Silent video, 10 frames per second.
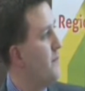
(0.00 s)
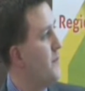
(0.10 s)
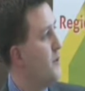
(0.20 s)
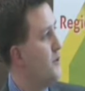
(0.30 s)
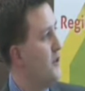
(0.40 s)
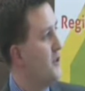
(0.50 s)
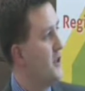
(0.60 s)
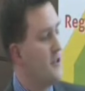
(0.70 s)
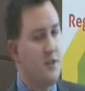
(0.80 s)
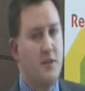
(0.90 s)
people do not
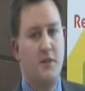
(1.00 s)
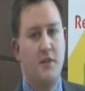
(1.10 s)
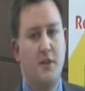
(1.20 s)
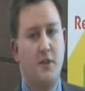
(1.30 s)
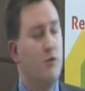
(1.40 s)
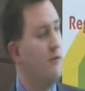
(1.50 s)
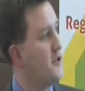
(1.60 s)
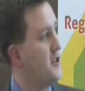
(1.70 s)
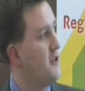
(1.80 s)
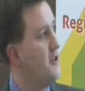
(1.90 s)
tend to stay in a care home for
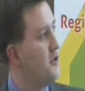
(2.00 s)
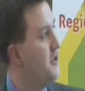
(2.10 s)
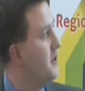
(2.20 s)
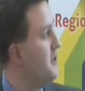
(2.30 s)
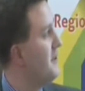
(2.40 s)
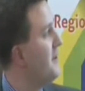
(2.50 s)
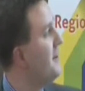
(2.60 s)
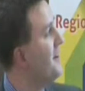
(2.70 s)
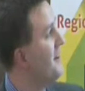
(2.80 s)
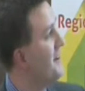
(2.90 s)
6,000 days.
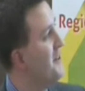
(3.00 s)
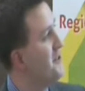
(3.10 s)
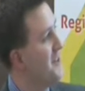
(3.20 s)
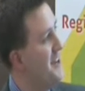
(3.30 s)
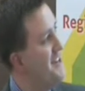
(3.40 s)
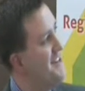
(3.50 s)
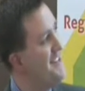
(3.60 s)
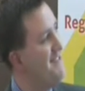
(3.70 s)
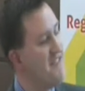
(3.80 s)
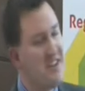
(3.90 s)
It's
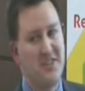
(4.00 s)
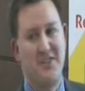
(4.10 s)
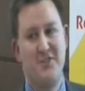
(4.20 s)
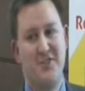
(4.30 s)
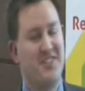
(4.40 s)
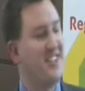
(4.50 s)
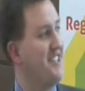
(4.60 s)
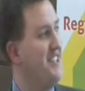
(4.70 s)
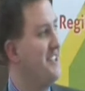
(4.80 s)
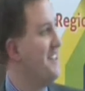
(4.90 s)
606
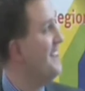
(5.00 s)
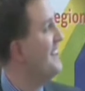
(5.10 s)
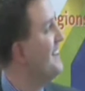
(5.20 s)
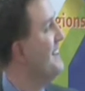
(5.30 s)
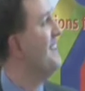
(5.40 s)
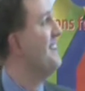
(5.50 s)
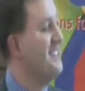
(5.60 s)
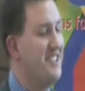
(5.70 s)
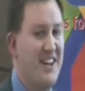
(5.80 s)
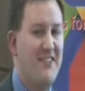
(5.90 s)
days
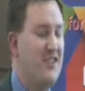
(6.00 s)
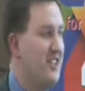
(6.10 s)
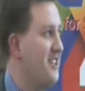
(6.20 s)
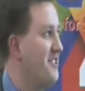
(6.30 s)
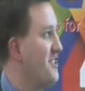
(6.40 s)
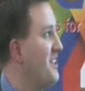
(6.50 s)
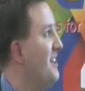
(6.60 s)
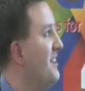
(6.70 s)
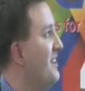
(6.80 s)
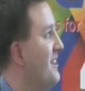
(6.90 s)
is the average length of
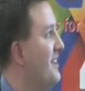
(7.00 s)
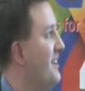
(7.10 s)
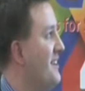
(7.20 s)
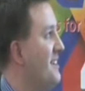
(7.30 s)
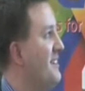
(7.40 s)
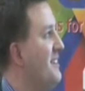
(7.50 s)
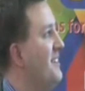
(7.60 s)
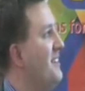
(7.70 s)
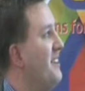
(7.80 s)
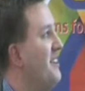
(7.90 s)
stay
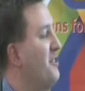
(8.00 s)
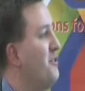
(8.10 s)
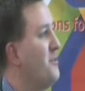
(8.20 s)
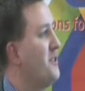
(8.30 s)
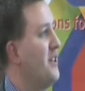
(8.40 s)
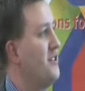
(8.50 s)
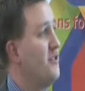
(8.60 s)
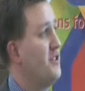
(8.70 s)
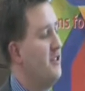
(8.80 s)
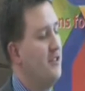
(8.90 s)
in care homes as a
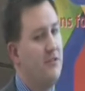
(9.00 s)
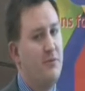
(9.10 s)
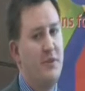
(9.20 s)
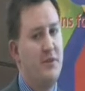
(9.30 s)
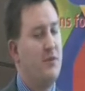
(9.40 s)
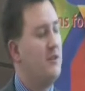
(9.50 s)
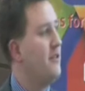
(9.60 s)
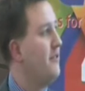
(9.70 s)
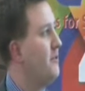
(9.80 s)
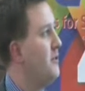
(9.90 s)
result of being admitted
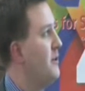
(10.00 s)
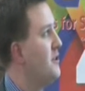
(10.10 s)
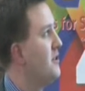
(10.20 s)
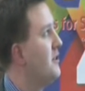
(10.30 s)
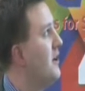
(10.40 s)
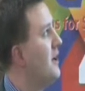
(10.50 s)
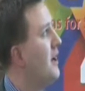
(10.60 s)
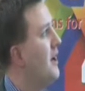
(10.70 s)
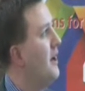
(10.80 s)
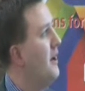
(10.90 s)
from dementia,
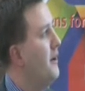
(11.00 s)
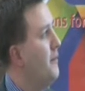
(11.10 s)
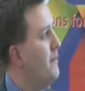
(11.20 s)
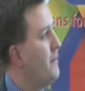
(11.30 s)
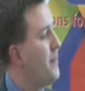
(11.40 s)
and